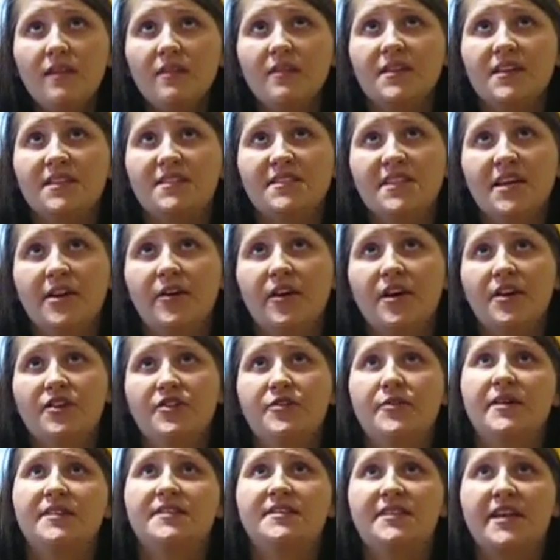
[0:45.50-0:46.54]
the secret
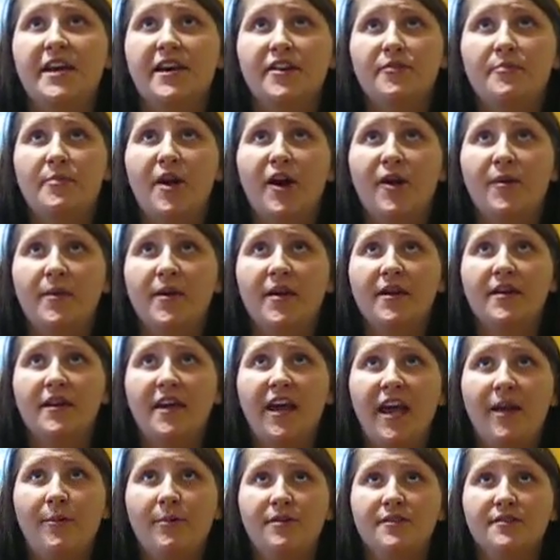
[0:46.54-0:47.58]
U.S. State Department
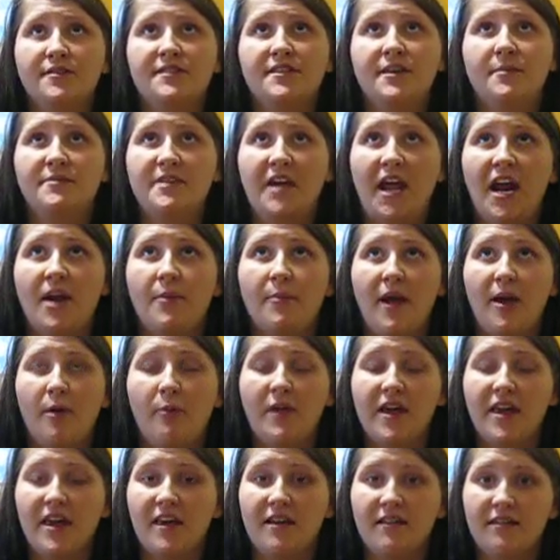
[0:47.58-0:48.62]
cables obtained by
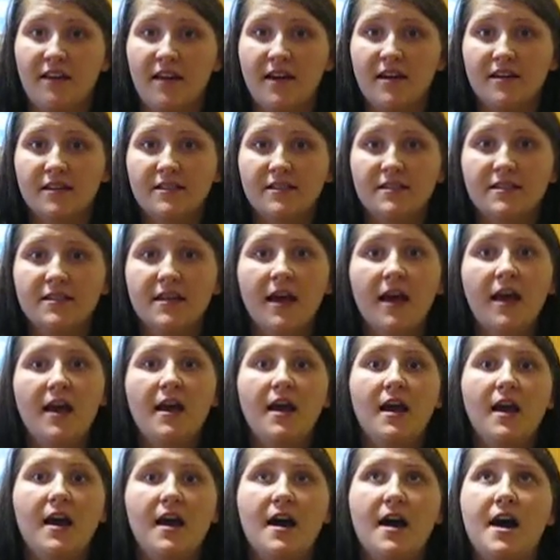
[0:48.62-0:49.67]
WikiLeaks,
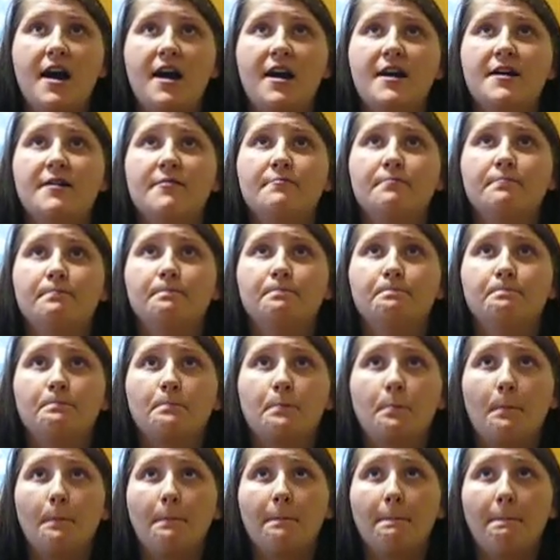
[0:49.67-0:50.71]
um,
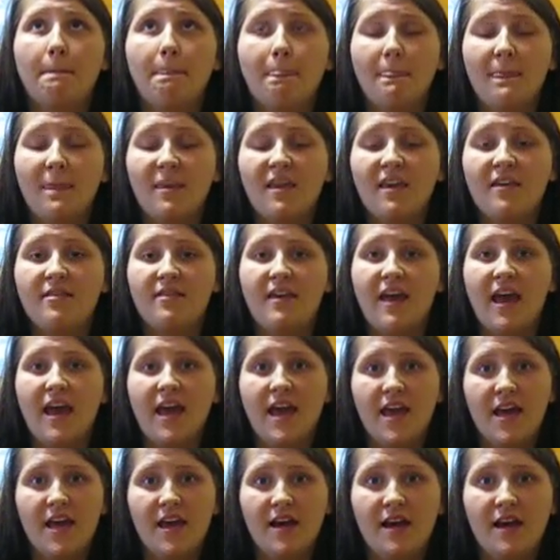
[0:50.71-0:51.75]

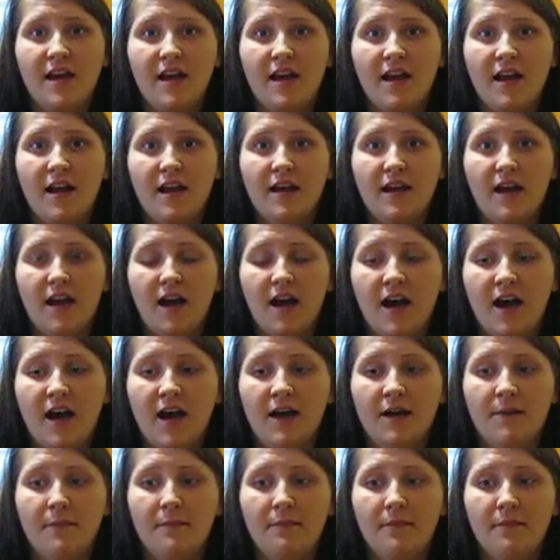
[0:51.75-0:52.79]
they said
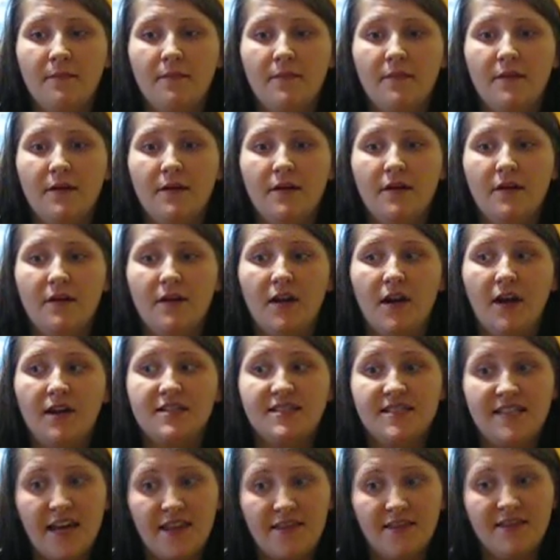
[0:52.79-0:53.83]
um,
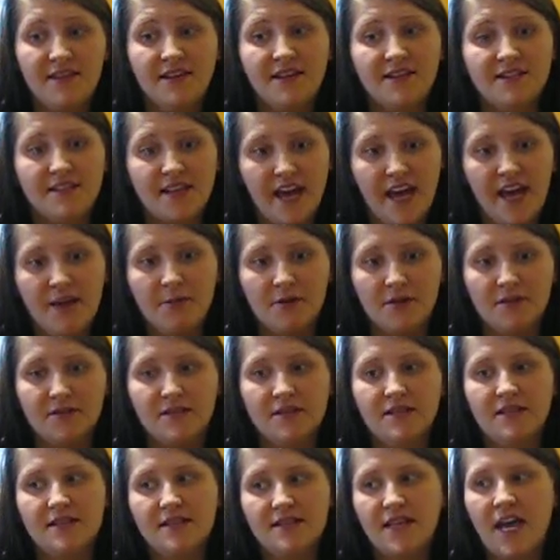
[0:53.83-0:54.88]
these cables
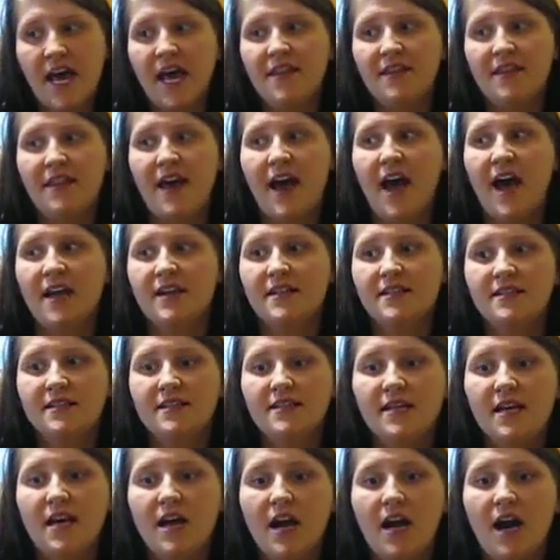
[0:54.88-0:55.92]
said that
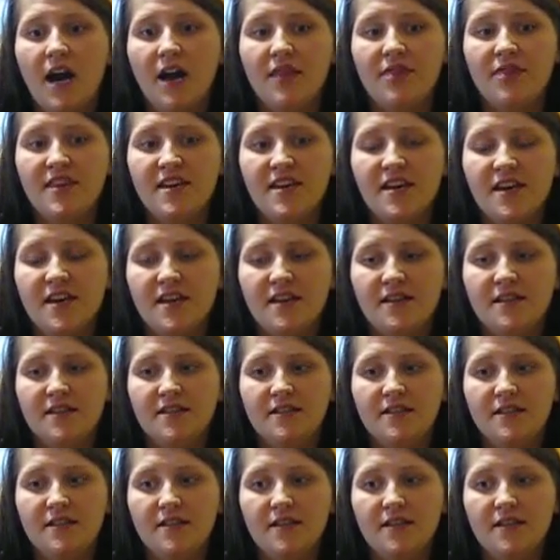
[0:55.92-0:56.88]
the